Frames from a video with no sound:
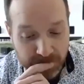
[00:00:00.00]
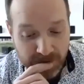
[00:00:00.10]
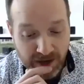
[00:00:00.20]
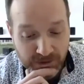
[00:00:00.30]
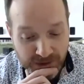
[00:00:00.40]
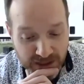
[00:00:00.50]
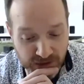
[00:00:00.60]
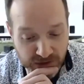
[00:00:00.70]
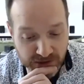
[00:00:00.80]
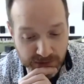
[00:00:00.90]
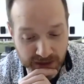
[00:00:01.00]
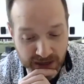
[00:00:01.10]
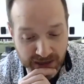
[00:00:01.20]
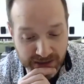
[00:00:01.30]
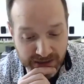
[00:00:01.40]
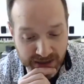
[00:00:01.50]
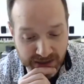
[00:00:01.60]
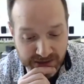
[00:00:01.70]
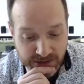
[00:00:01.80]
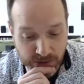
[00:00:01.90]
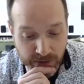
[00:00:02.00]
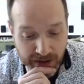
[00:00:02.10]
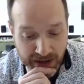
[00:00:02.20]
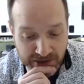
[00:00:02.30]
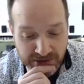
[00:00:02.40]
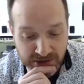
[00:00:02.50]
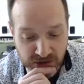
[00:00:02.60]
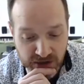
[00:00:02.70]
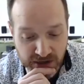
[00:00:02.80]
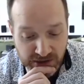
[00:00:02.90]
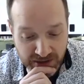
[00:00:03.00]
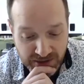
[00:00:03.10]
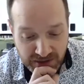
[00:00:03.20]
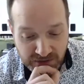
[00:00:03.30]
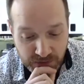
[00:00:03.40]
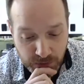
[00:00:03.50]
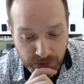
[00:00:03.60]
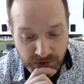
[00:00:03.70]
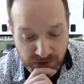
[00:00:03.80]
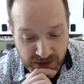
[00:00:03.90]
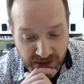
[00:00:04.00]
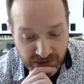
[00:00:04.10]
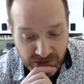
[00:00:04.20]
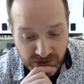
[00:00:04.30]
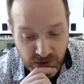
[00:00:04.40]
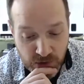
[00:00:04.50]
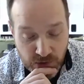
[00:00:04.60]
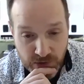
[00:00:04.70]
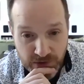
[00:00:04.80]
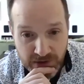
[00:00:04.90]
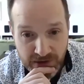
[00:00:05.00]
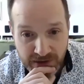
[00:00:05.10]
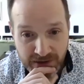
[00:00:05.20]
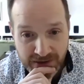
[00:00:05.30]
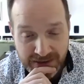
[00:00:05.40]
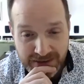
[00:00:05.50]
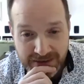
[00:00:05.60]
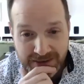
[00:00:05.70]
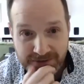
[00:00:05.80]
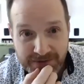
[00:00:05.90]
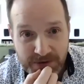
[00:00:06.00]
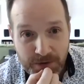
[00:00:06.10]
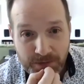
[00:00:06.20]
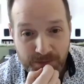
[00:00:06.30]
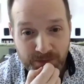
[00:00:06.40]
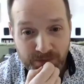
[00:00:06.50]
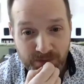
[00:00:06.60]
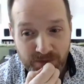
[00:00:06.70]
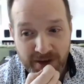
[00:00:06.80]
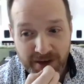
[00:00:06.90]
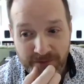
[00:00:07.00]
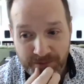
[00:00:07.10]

conversation to be had that, how does this change? How does this influence change too? So, yeah.